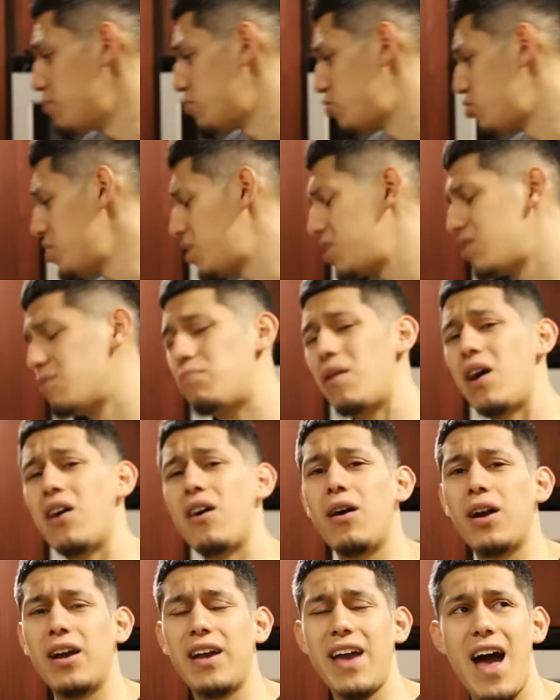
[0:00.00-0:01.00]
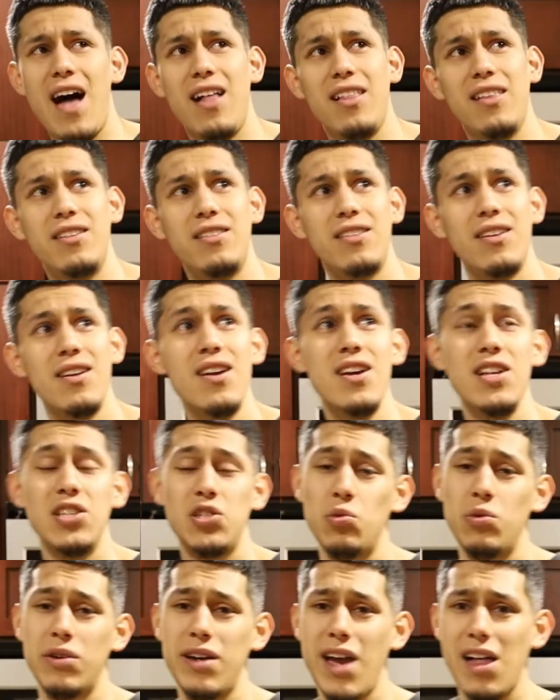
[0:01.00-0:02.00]
I'm drinking about a gallon
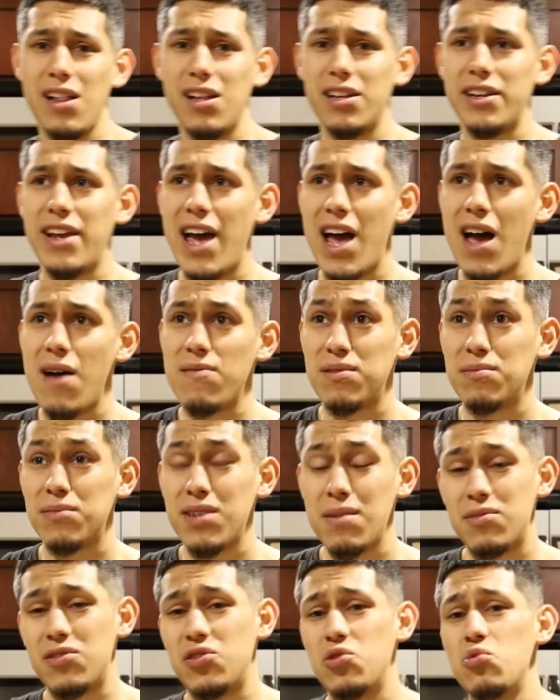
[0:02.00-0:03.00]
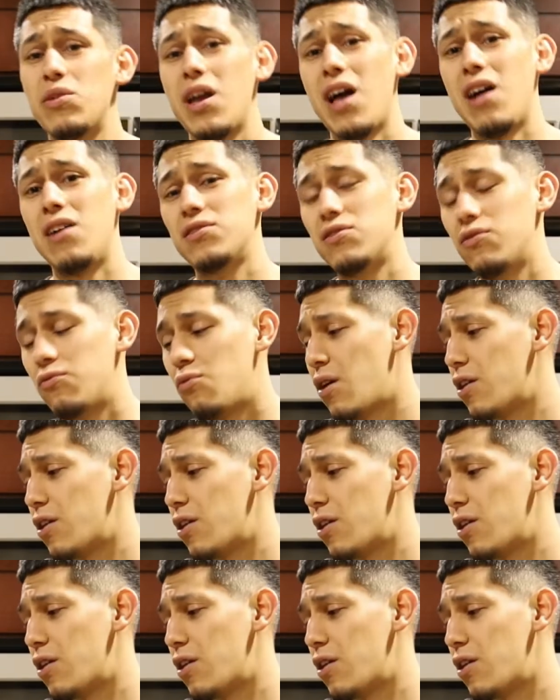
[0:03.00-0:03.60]
to a gallon and a half, sometimes 2 gallons of